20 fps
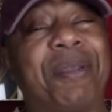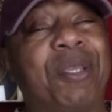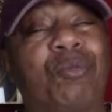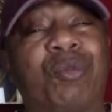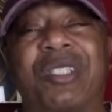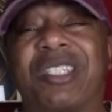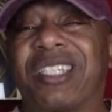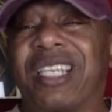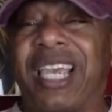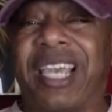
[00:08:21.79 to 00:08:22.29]
He
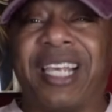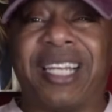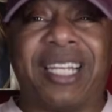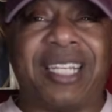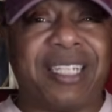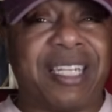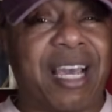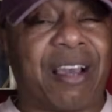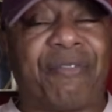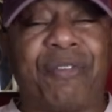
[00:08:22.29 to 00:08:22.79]
was scared to
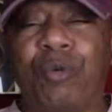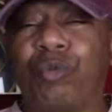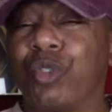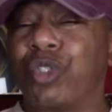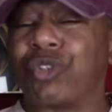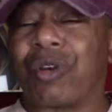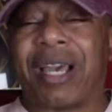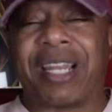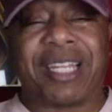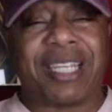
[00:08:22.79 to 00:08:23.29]
death. He was
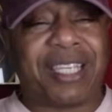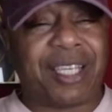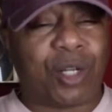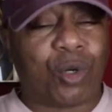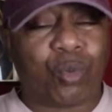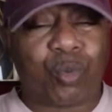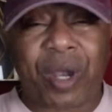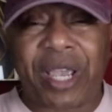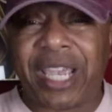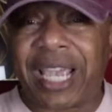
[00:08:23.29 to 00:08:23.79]
trying to get
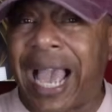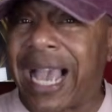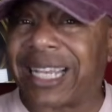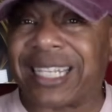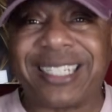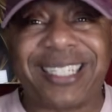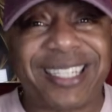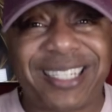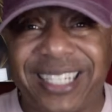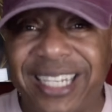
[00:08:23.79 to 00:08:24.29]
away. I
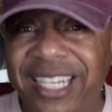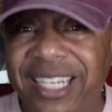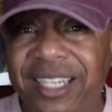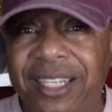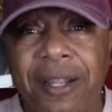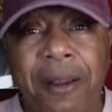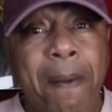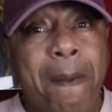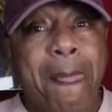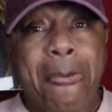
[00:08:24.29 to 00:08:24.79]
could see.